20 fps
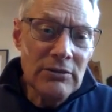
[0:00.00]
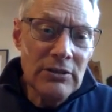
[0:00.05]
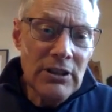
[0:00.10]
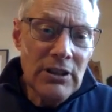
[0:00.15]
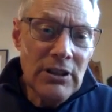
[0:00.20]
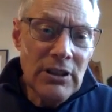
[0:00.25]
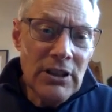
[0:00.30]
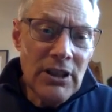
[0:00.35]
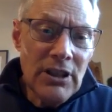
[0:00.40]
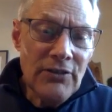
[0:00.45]

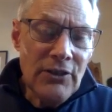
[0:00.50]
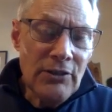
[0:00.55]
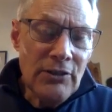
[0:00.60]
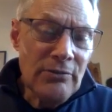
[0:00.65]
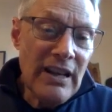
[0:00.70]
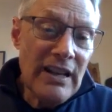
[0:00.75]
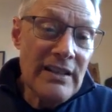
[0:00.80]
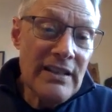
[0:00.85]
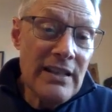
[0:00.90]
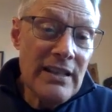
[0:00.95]
Have you
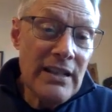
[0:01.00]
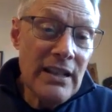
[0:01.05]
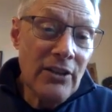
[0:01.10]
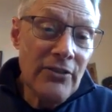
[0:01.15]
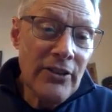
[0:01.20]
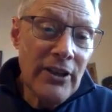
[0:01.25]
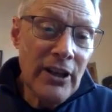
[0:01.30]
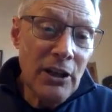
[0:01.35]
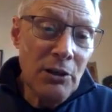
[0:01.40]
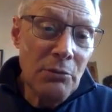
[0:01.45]
read
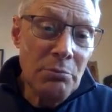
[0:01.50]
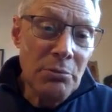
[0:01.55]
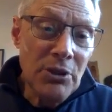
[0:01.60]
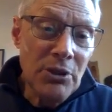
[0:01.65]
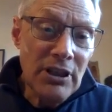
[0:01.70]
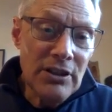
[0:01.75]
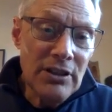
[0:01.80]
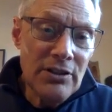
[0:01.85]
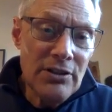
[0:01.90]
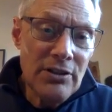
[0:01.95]
self-help
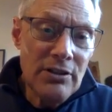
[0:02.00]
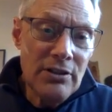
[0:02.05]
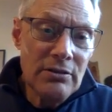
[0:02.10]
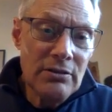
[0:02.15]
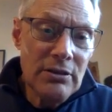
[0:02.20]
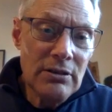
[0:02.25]
books?